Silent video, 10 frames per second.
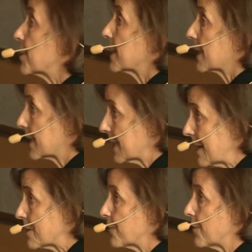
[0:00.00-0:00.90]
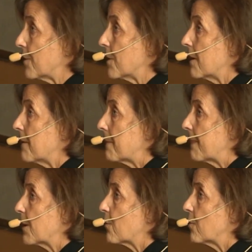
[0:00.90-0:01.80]
successful,
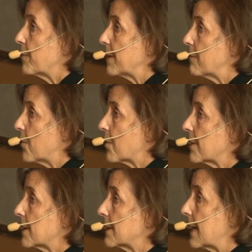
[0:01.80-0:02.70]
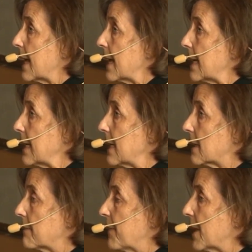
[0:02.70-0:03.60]
there will be more than a,
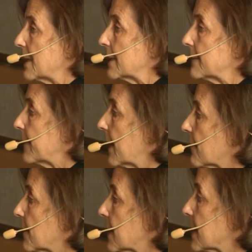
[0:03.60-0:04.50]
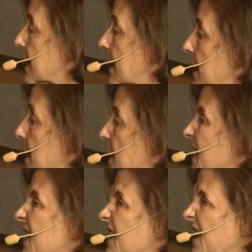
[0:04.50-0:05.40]
uh, how can I say,
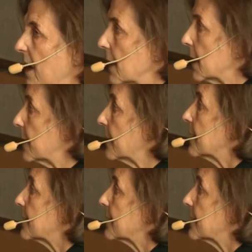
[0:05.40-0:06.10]
sullen